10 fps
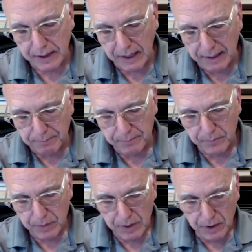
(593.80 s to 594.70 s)

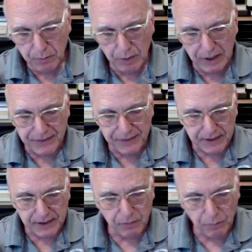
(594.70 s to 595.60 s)
Well, I
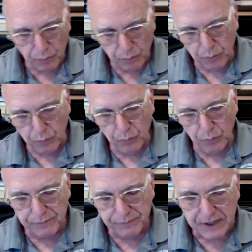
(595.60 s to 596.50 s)
think
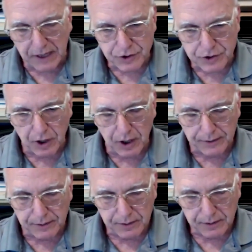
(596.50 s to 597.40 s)
we've touched
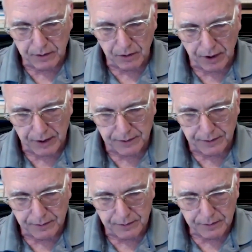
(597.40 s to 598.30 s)
on
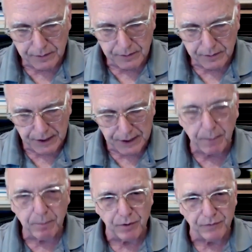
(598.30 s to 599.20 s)
a
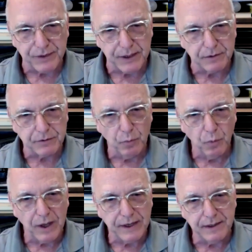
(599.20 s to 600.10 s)
number of things.
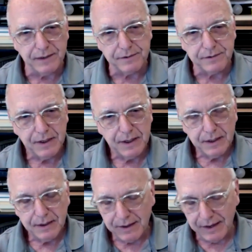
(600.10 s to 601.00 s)
One is
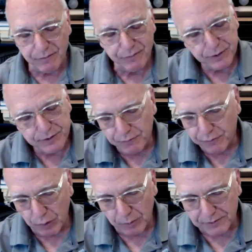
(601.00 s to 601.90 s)
And first and
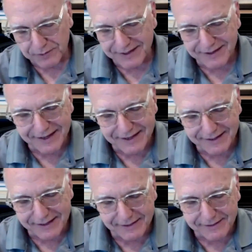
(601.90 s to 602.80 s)
foremost, and
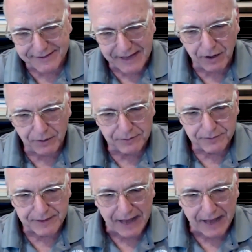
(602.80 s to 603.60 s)
it sounds